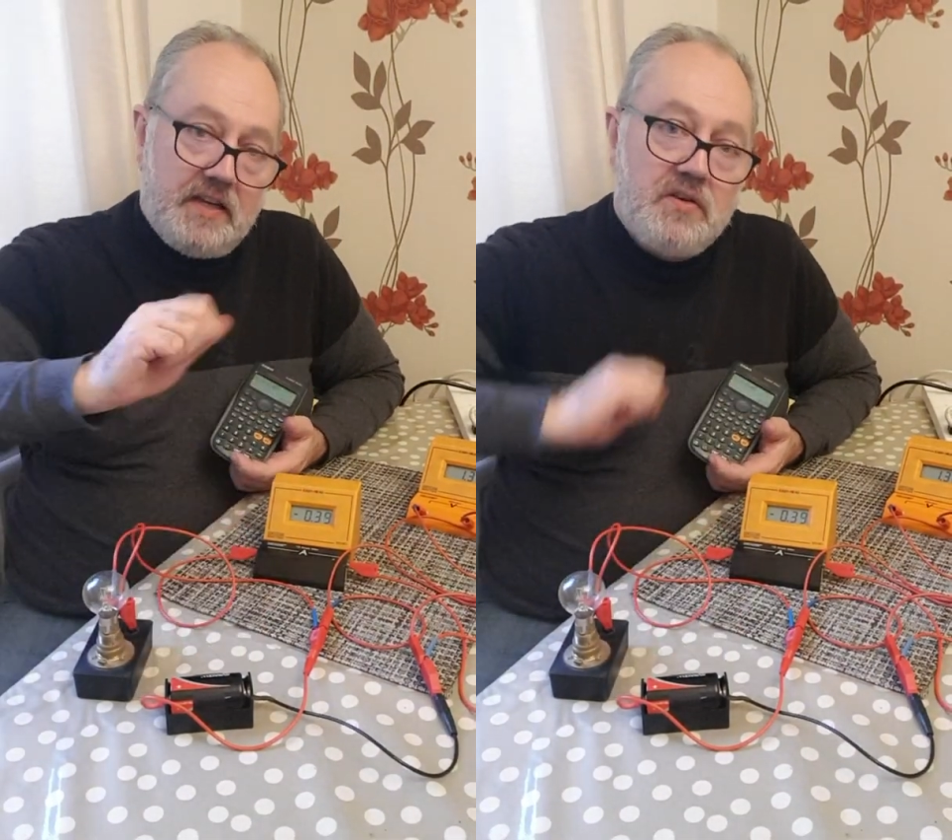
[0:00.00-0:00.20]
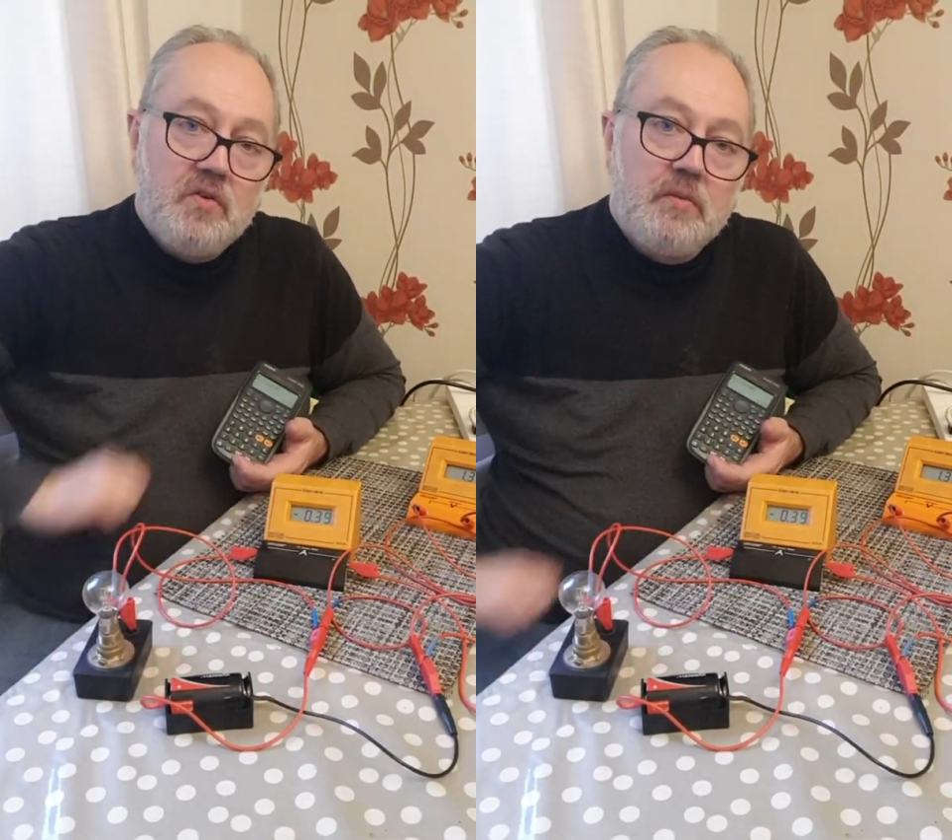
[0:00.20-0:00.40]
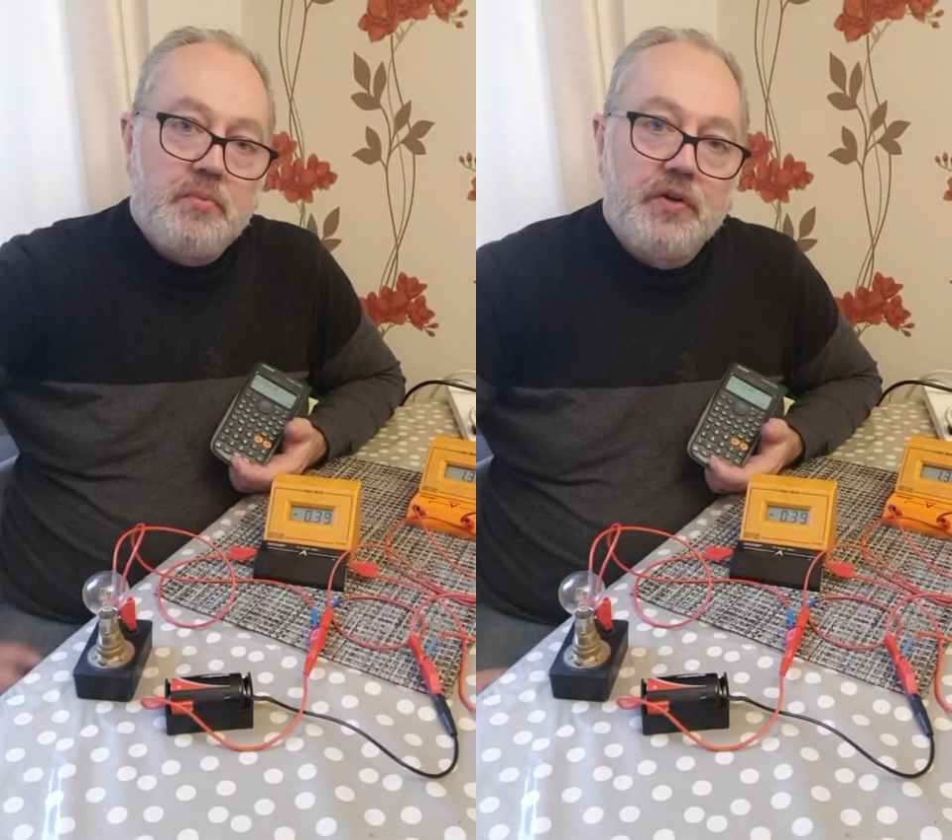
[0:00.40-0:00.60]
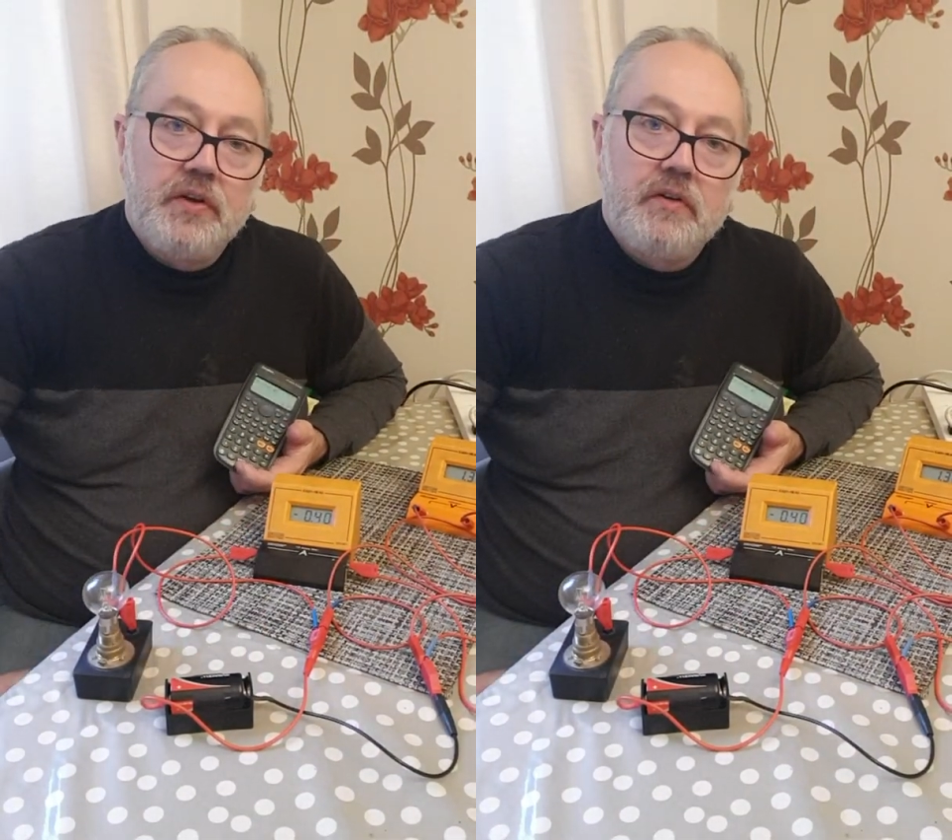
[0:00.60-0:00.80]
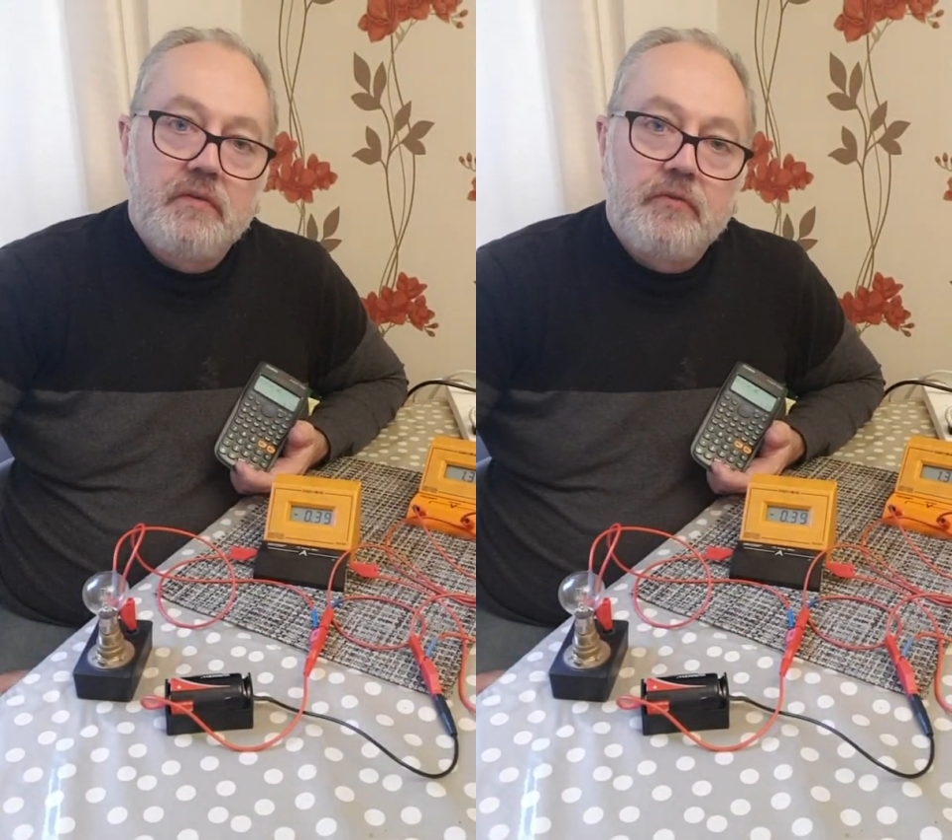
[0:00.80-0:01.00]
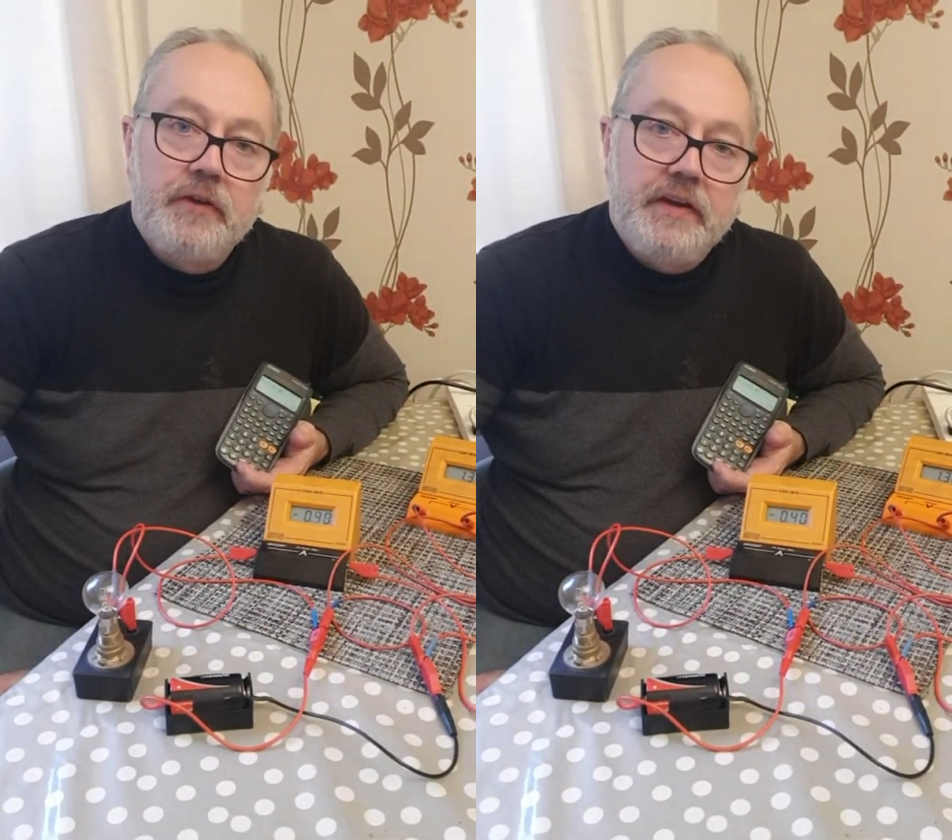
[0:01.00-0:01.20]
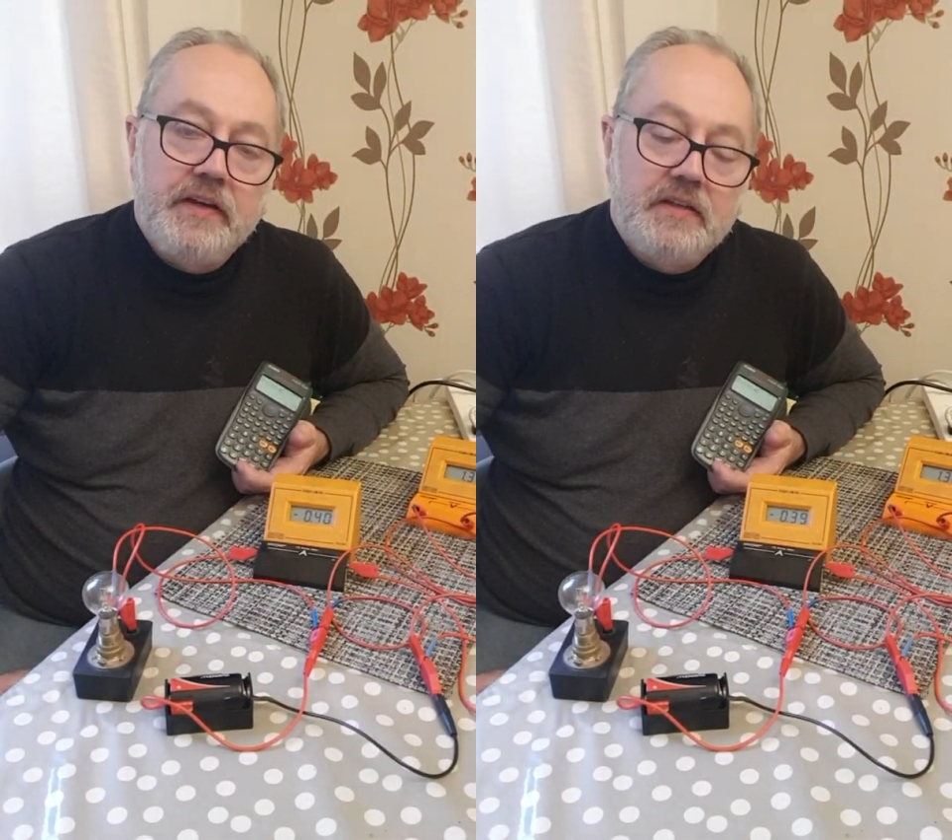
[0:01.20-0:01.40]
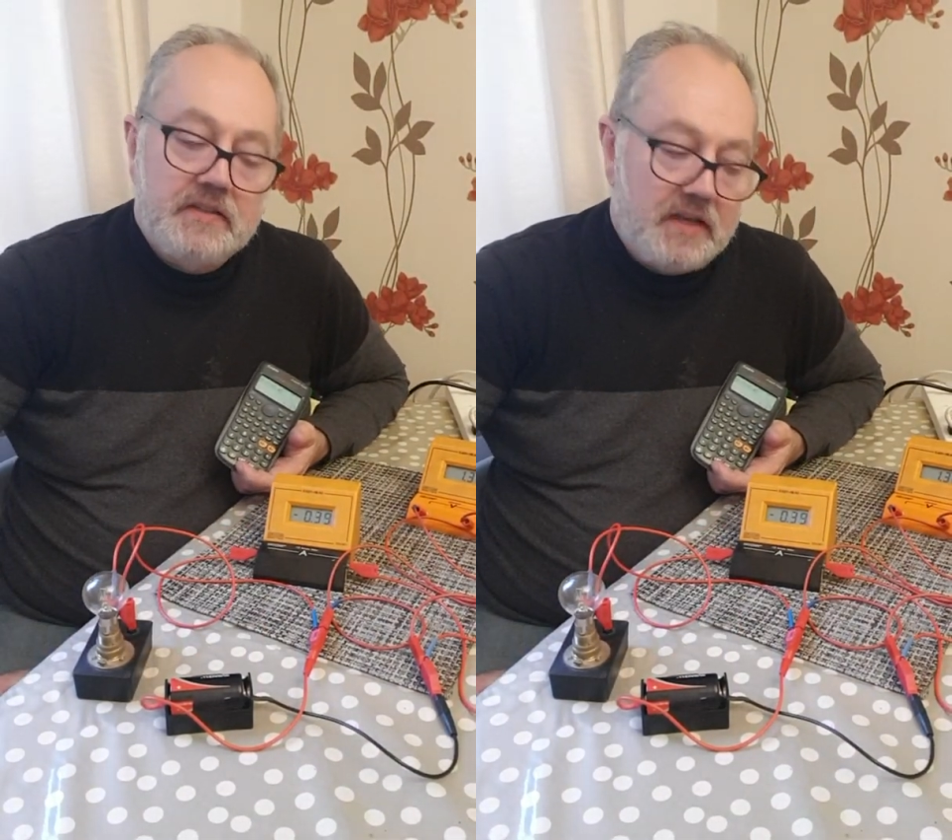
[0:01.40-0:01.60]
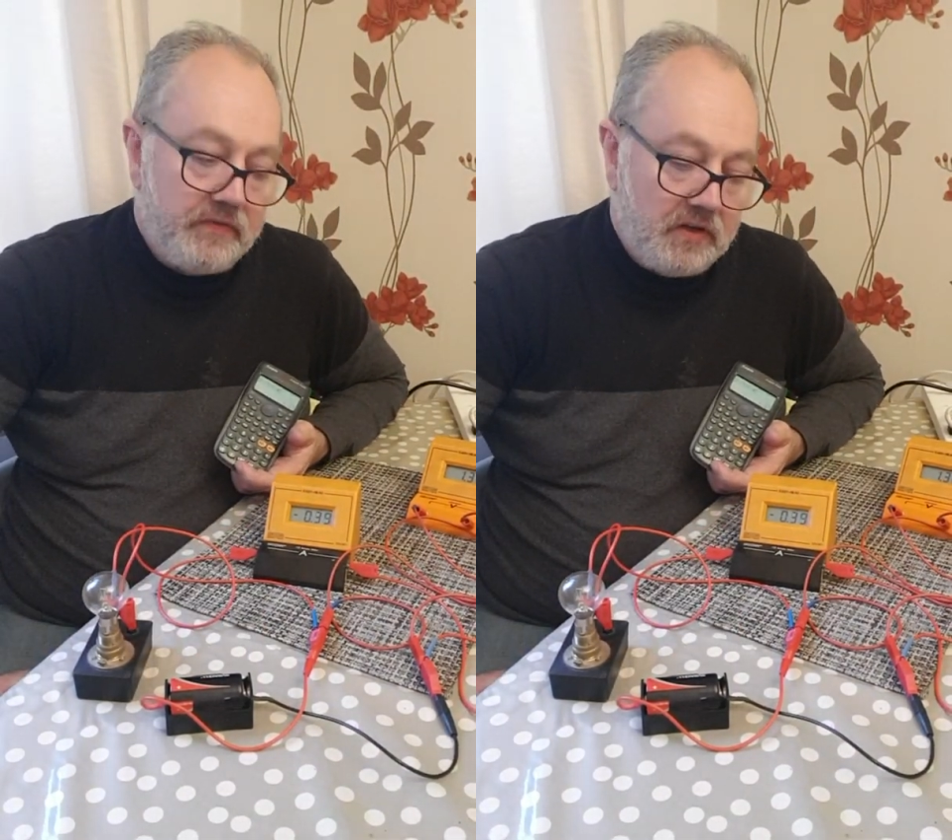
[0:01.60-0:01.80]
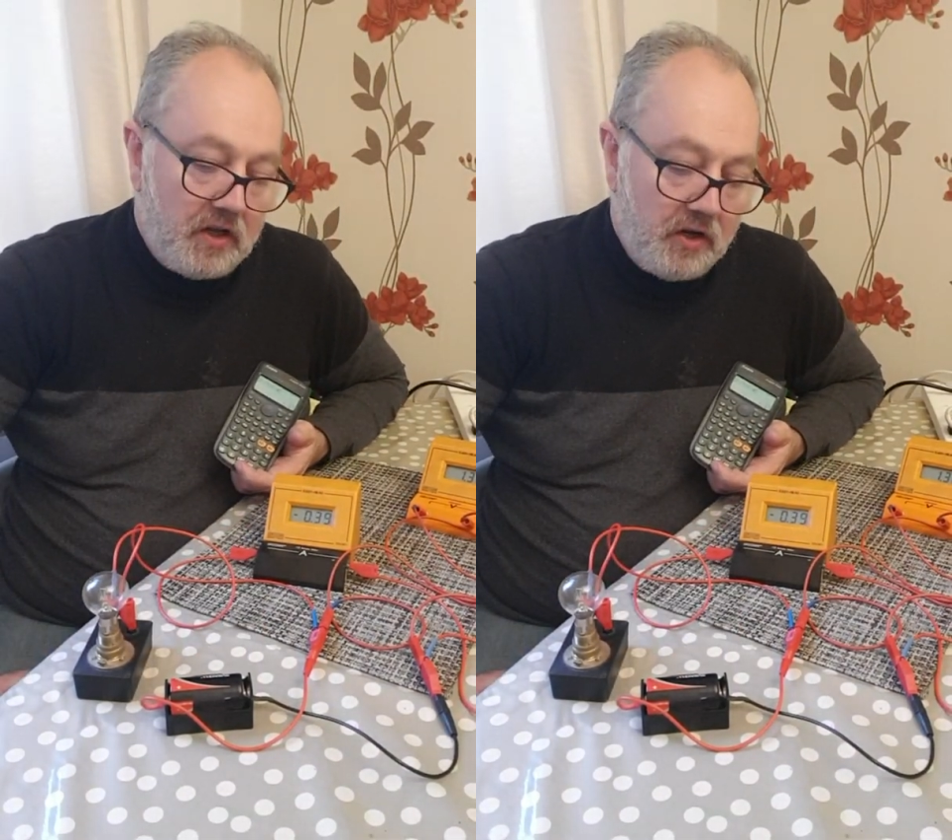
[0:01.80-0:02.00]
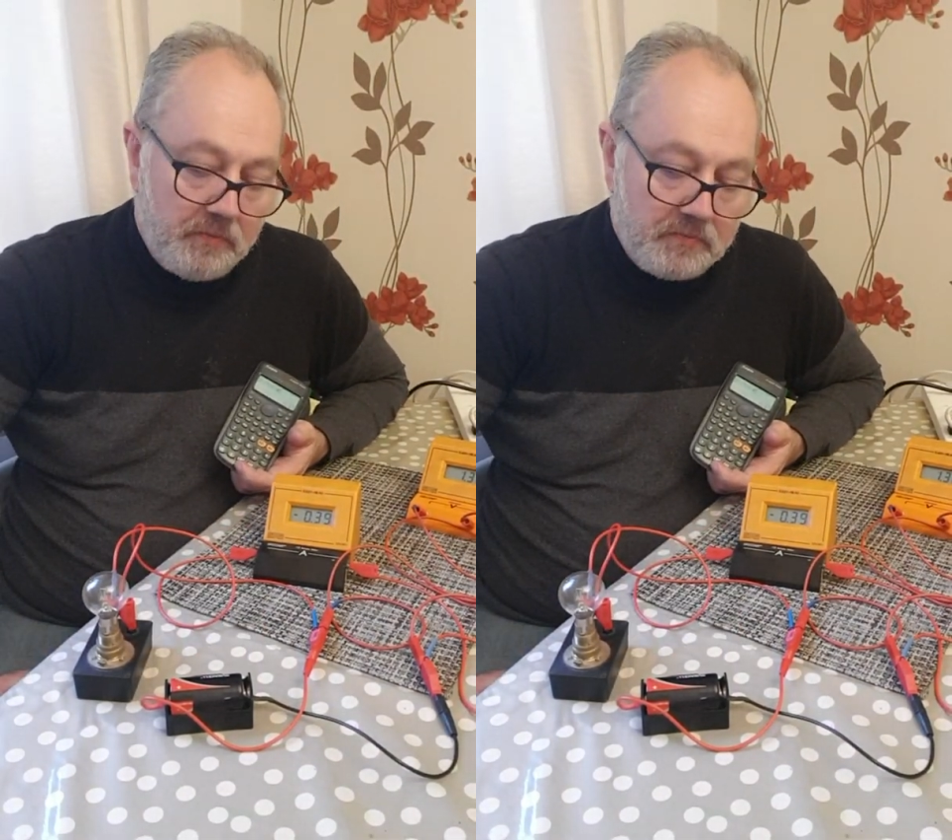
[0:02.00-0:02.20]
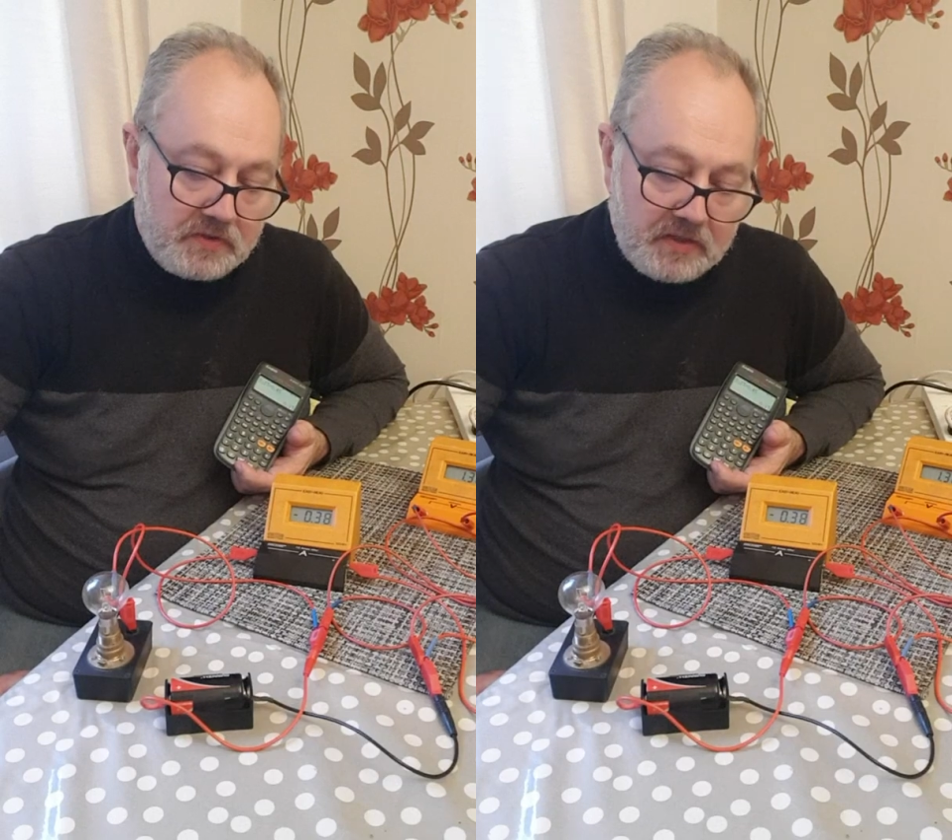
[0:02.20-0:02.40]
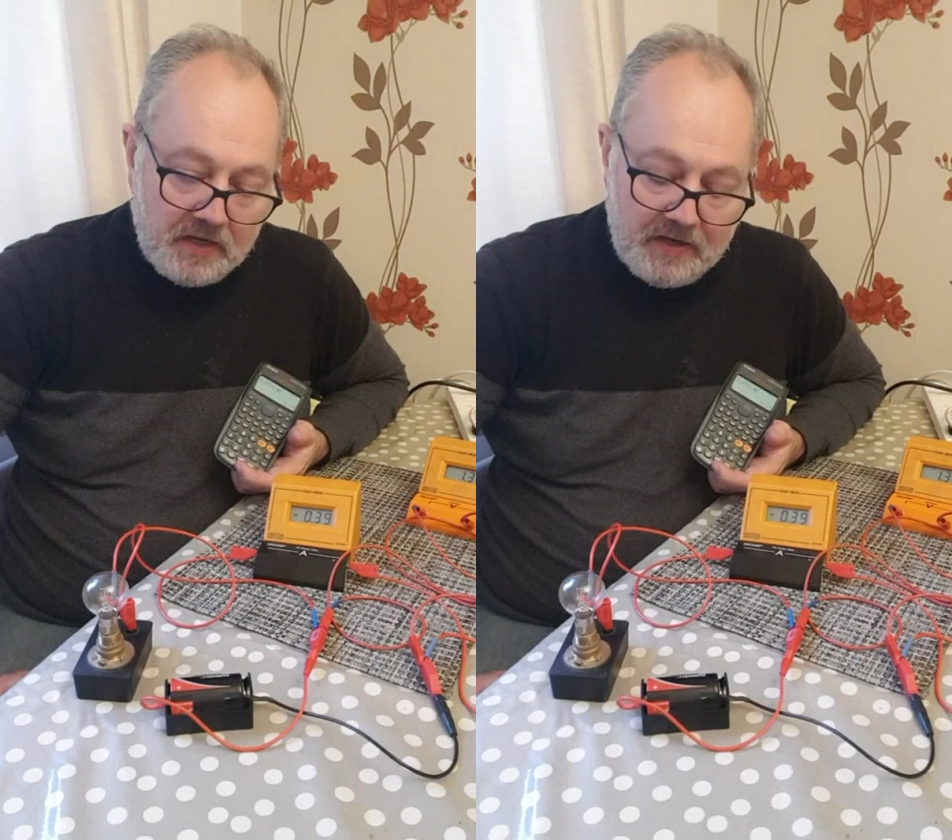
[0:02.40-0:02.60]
0.37 ohms.